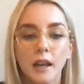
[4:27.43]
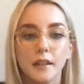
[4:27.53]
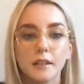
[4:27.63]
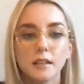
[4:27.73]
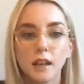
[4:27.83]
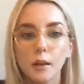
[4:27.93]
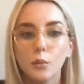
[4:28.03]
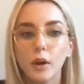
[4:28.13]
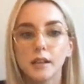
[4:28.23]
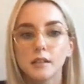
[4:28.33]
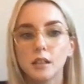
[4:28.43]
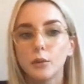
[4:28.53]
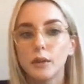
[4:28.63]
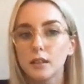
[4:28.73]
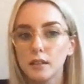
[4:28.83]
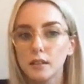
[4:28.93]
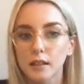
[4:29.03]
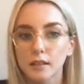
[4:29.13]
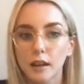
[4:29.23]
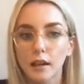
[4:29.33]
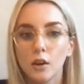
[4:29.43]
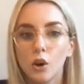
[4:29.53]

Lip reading: in the same way as De Quincey's essay,